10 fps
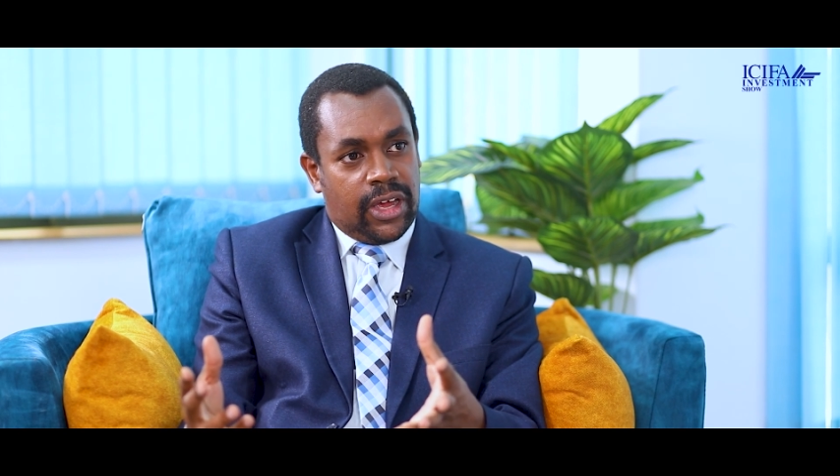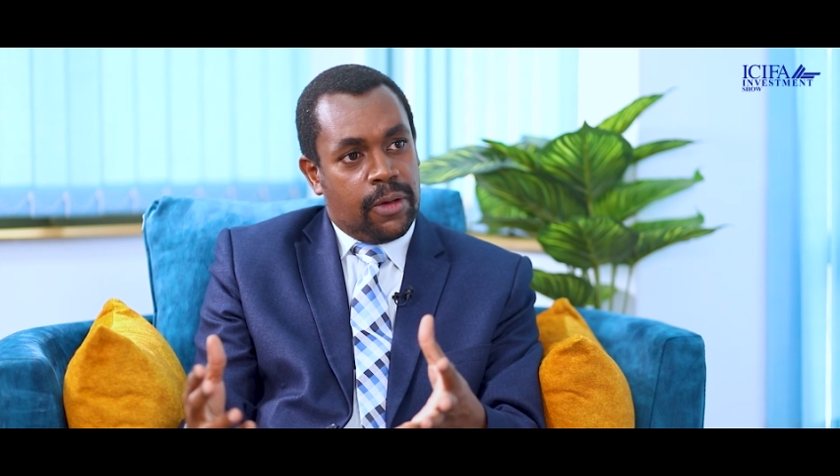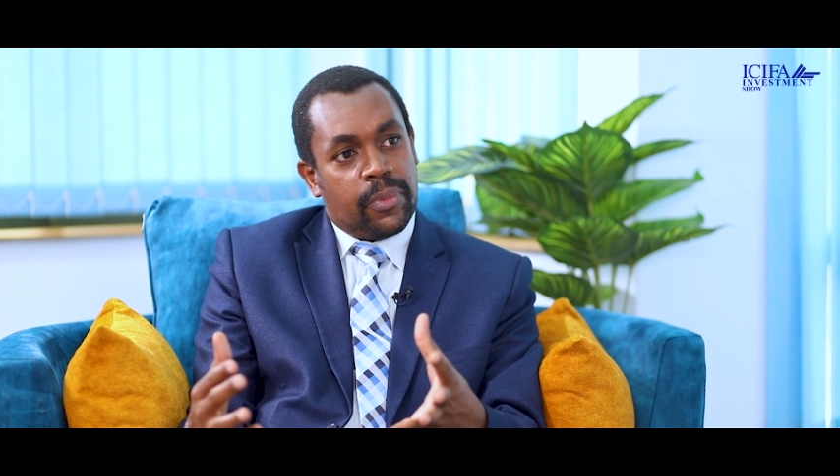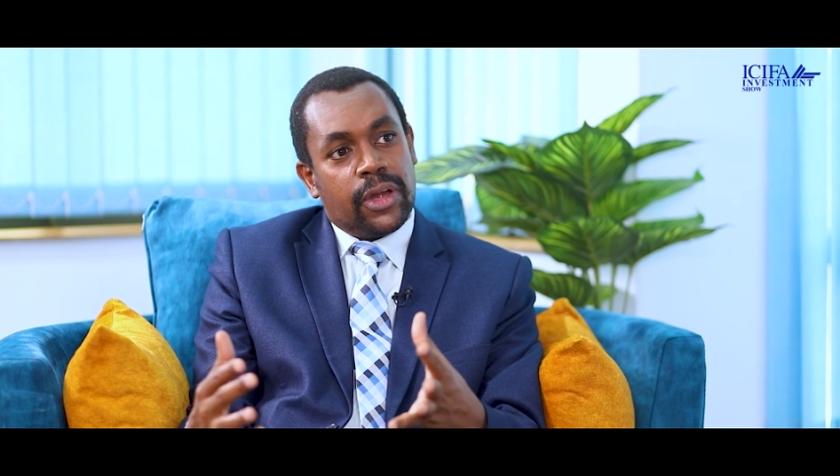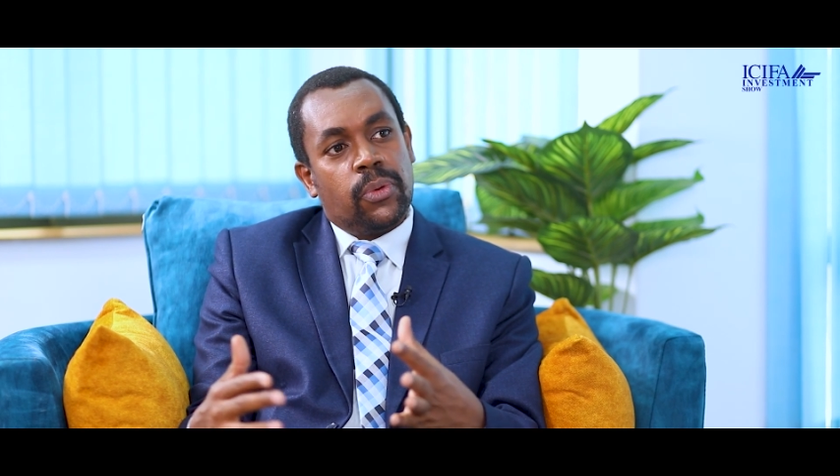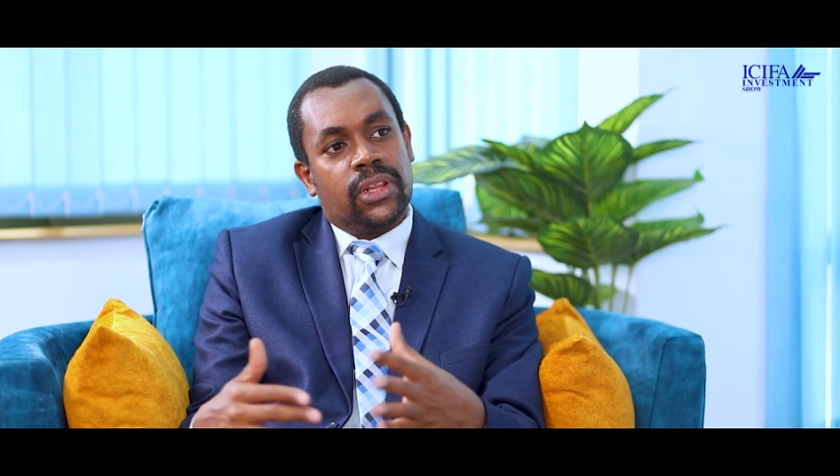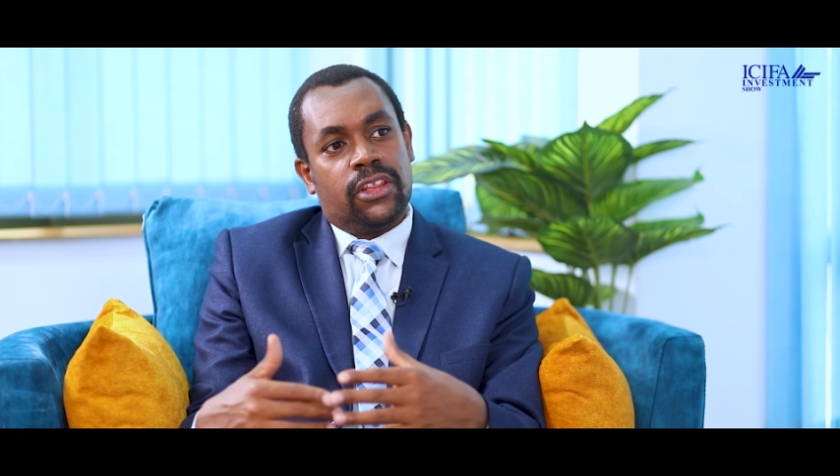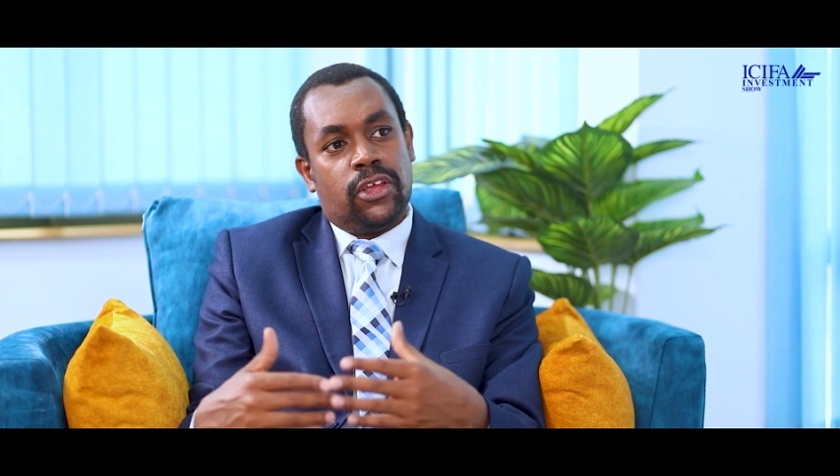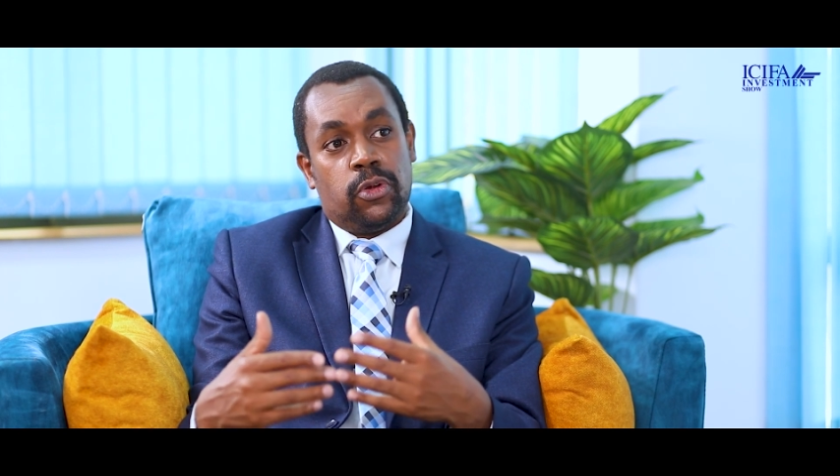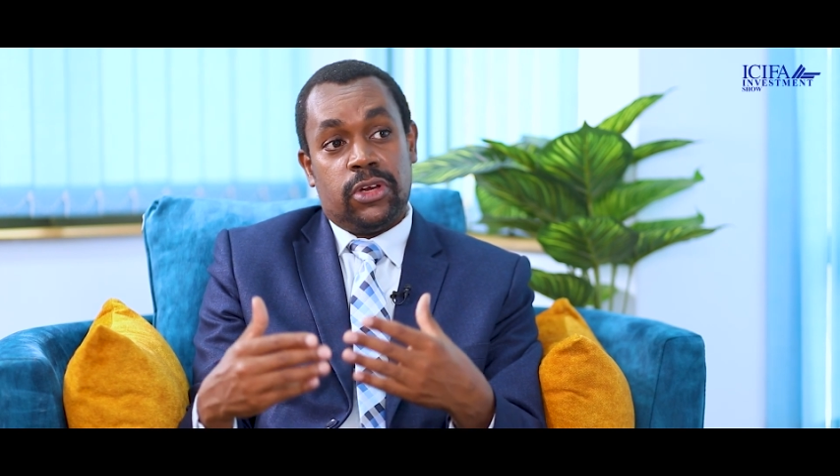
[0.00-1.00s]
company whether
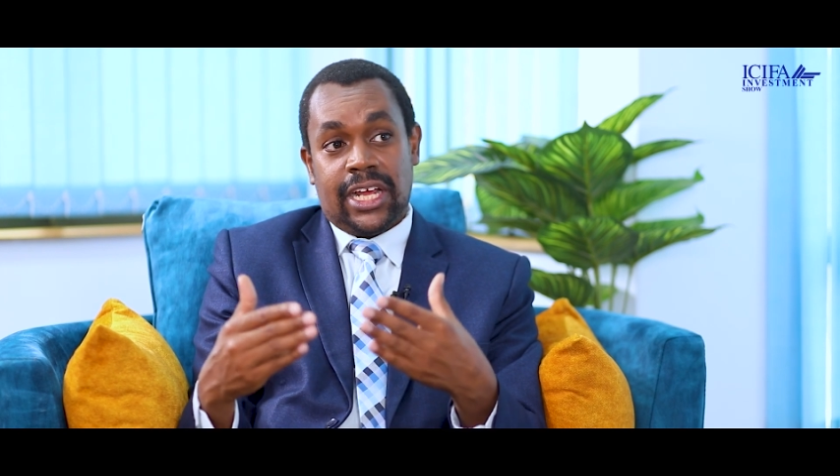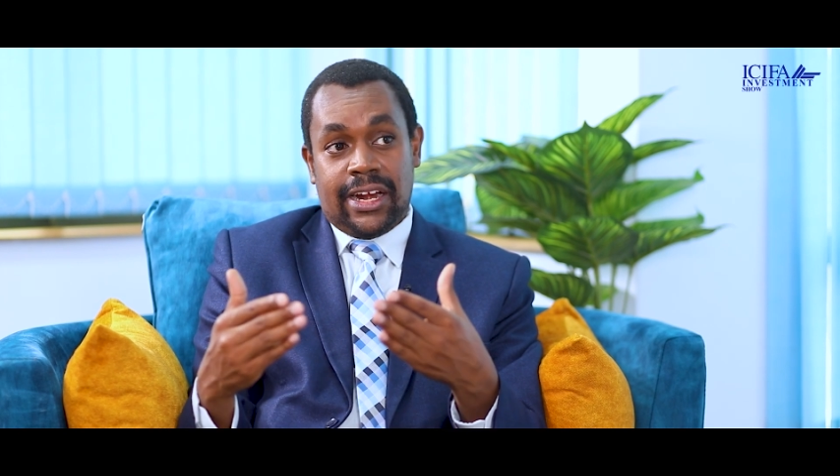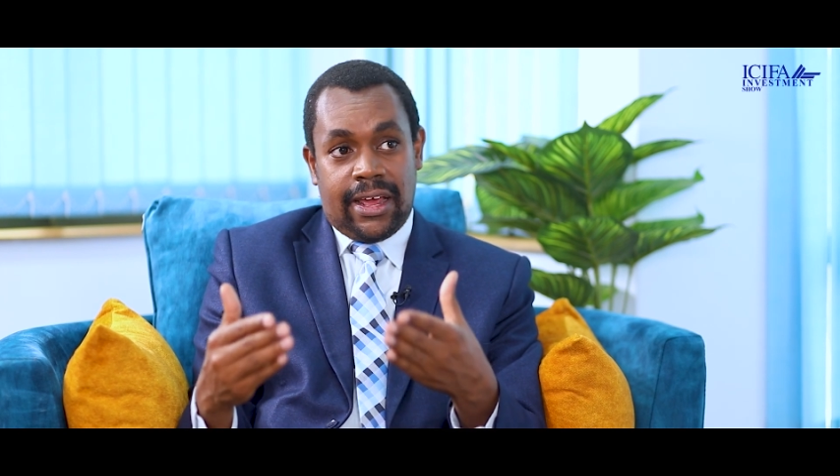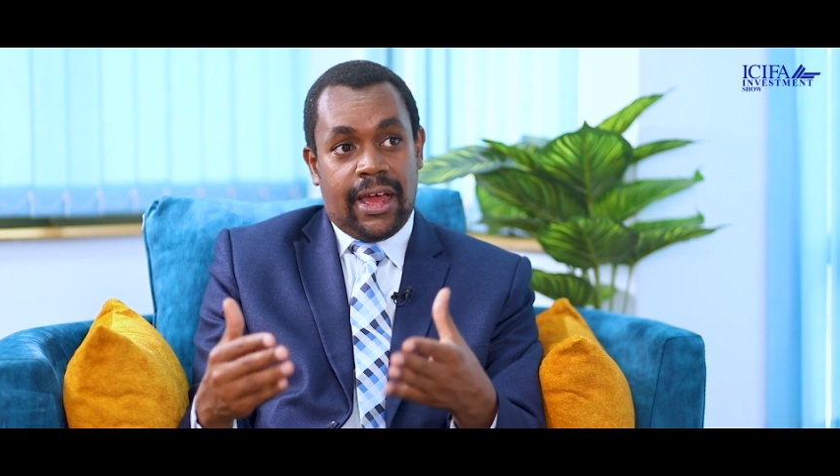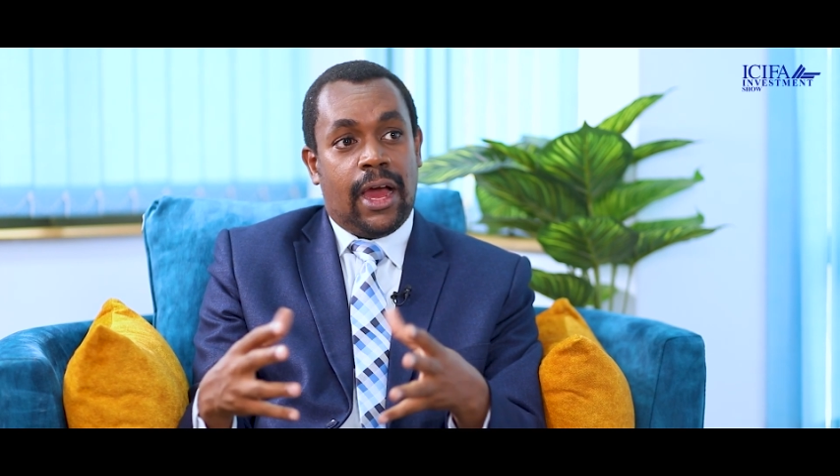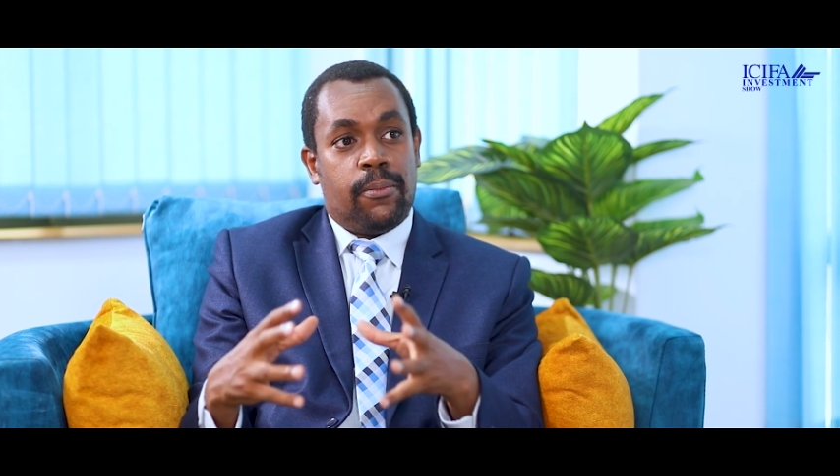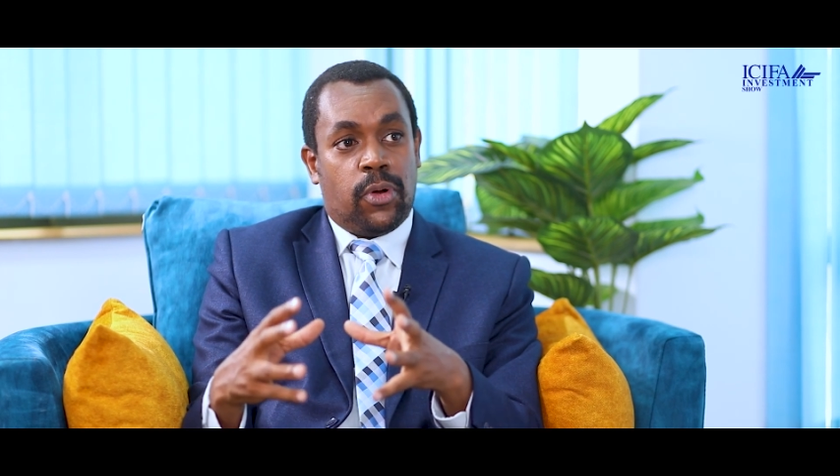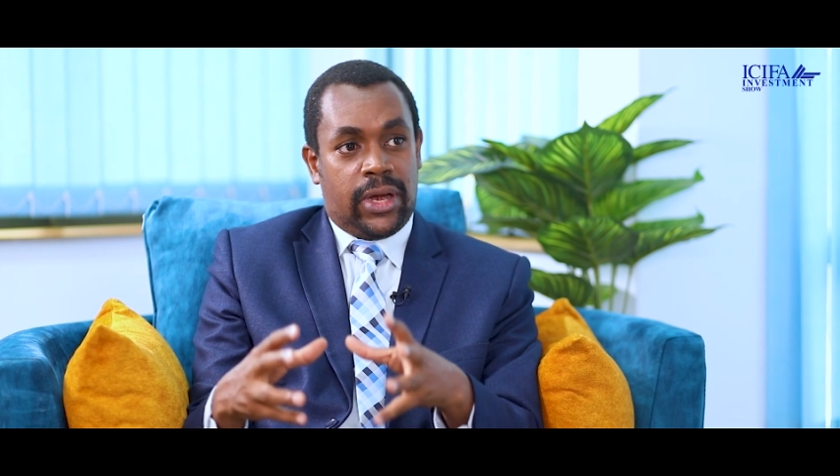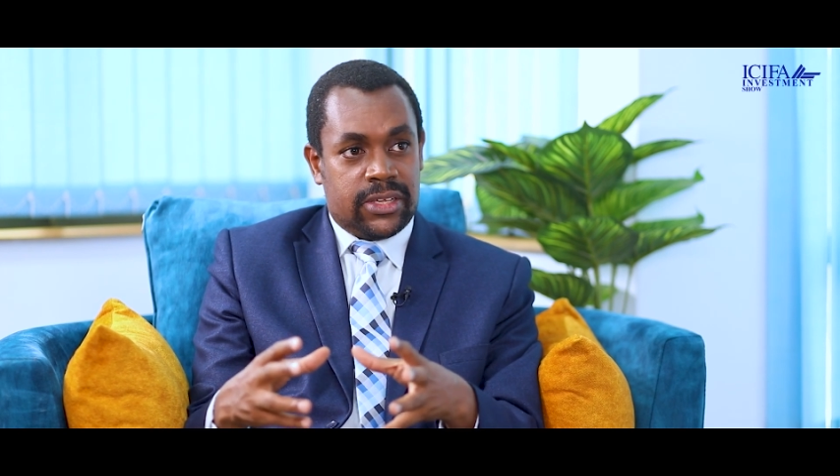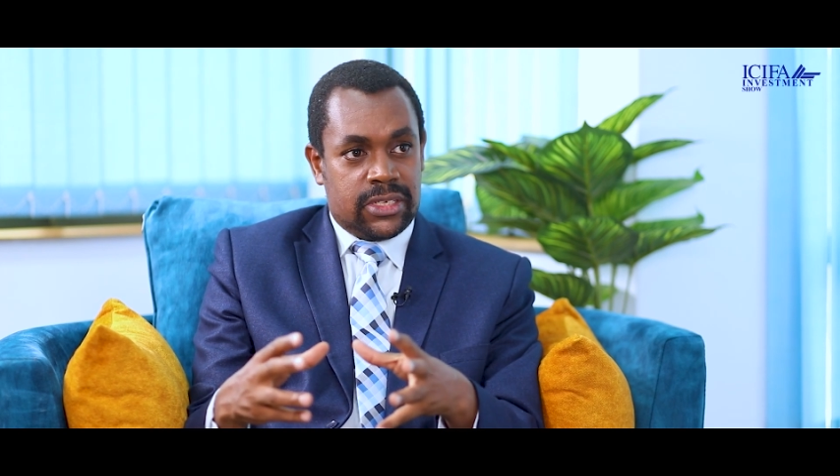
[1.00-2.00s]
they will declare a
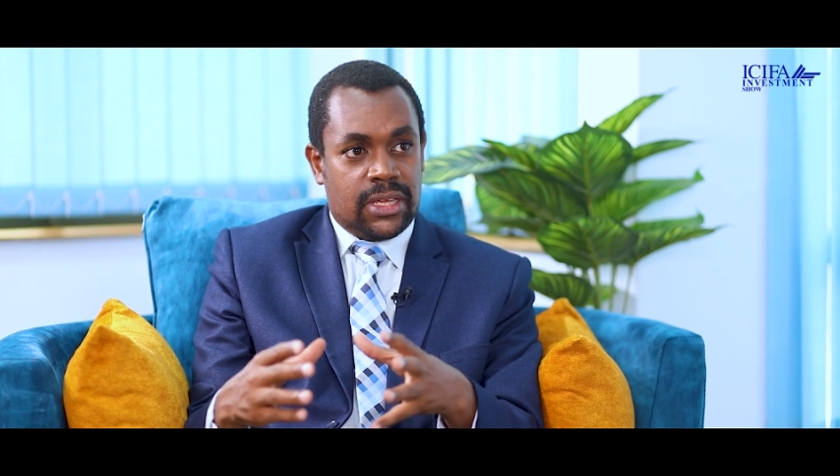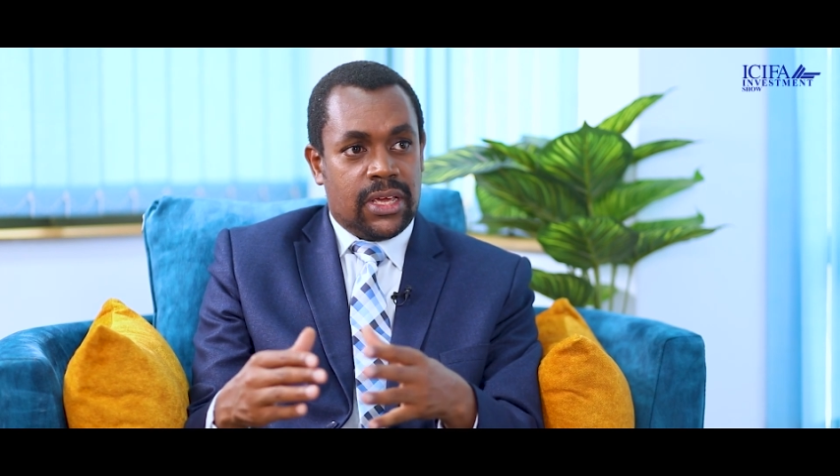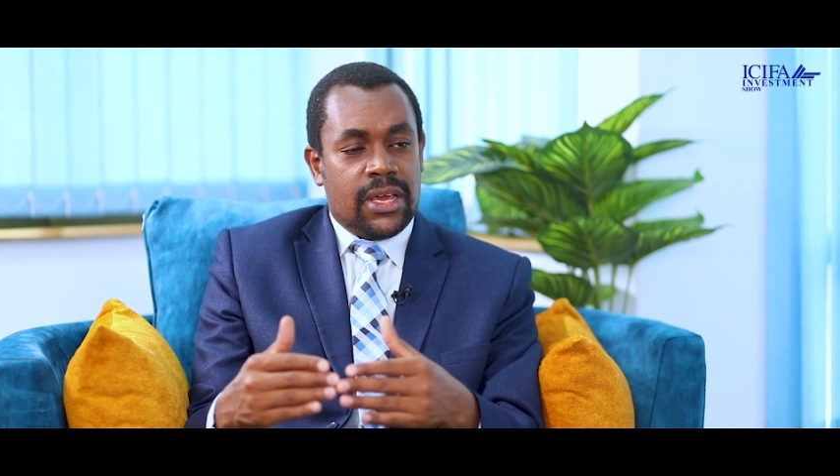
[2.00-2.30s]
bonus.